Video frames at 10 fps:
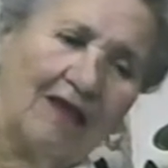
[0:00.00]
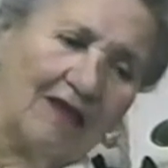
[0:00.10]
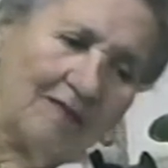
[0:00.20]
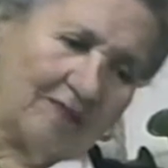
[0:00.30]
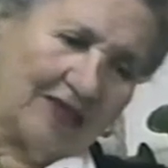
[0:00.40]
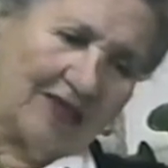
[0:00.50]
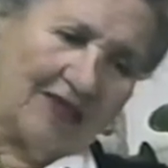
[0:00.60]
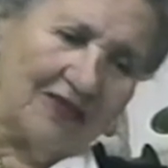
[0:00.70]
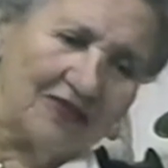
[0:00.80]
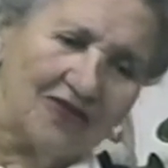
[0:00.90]
Uh,
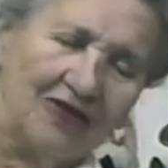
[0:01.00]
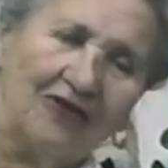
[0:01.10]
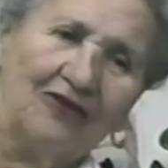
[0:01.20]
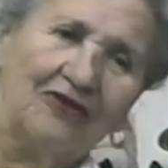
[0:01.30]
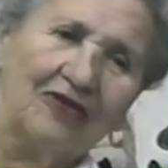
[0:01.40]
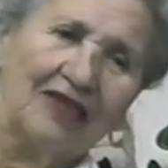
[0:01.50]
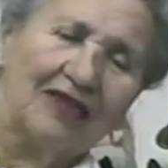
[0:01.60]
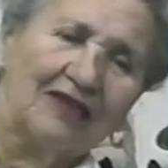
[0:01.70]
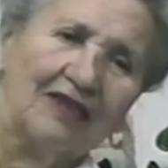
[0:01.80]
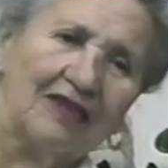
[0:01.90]
because uh,
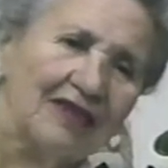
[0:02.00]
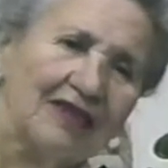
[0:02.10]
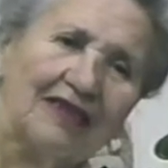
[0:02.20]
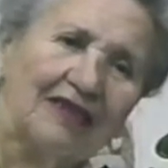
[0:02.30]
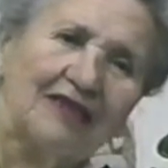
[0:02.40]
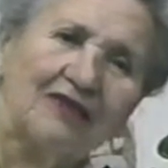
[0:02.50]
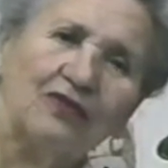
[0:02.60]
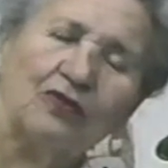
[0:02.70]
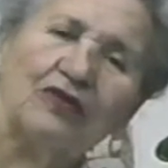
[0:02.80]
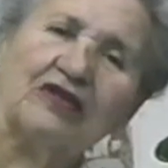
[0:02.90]

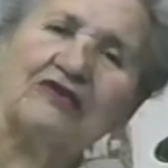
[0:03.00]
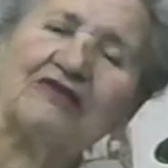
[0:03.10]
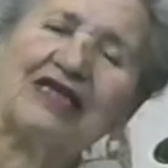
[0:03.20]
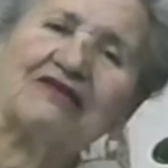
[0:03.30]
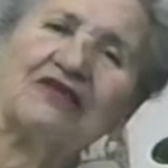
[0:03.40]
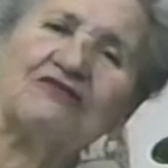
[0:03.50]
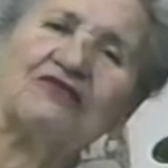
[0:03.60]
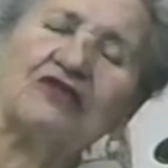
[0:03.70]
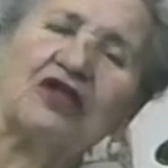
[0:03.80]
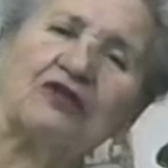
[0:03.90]
you were arrested
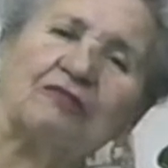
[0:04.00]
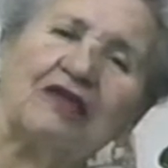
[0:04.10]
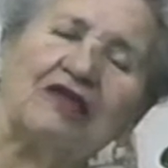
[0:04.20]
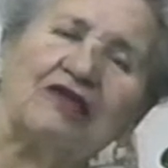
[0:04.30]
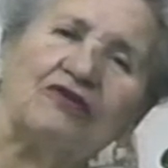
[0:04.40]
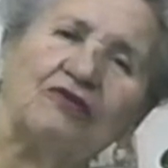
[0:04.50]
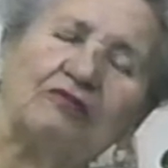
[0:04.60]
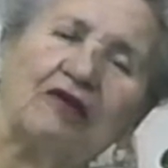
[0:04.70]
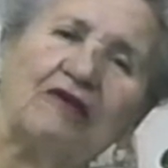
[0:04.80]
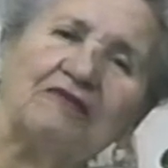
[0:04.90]
for not being in
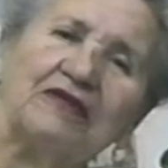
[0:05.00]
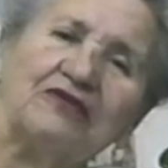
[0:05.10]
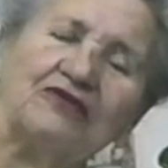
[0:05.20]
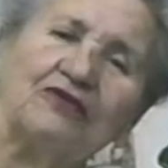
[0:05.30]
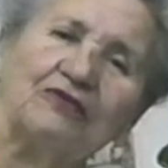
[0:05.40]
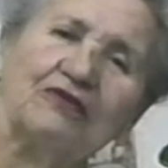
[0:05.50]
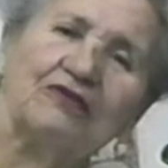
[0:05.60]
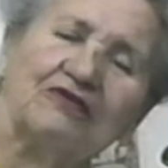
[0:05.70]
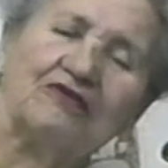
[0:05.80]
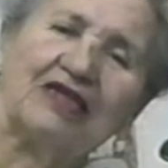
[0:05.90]
your province. You
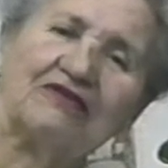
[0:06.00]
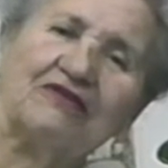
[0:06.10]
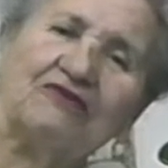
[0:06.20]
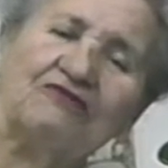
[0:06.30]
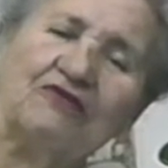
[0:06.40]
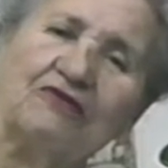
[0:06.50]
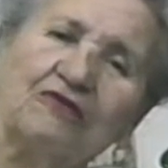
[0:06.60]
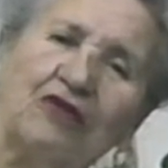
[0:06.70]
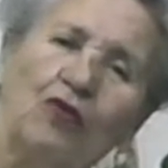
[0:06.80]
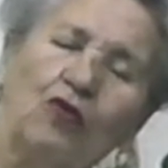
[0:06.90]
were arrested
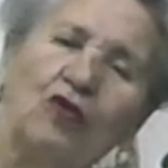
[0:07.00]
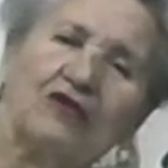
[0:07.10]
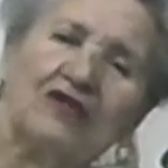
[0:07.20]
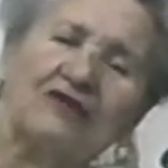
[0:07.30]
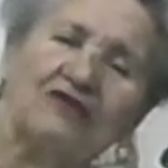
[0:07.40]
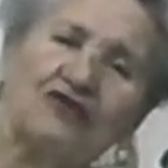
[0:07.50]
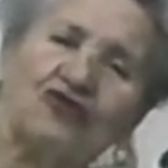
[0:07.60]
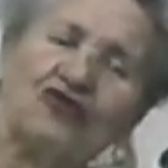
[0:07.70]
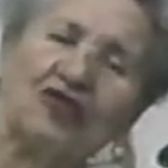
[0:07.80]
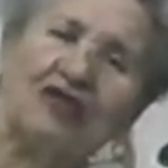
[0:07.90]
for walking
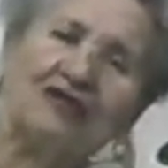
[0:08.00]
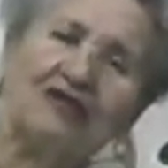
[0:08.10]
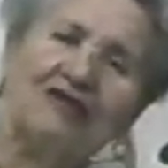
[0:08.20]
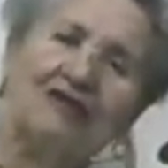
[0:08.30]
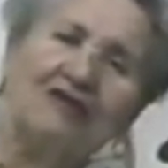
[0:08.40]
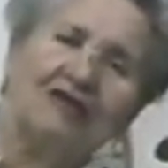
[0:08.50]
the street.